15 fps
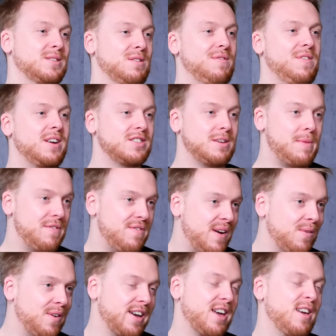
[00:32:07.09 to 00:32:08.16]
the first time mm. I hmm. felt
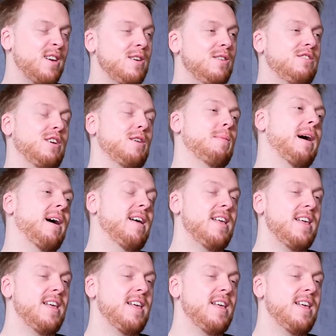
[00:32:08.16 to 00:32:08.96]
like a YouTuber.